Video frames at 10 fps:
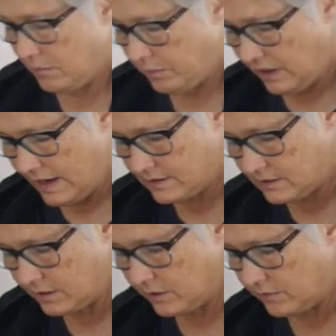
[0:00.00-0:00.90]

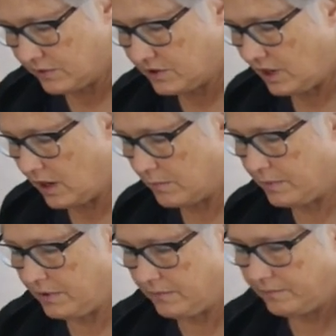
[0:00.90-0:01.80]
plastic over top
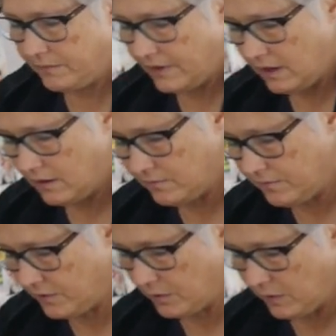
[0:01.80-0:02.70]

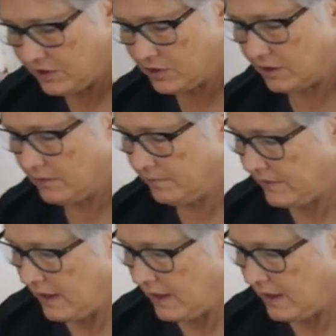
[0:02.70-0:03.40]
for the winter.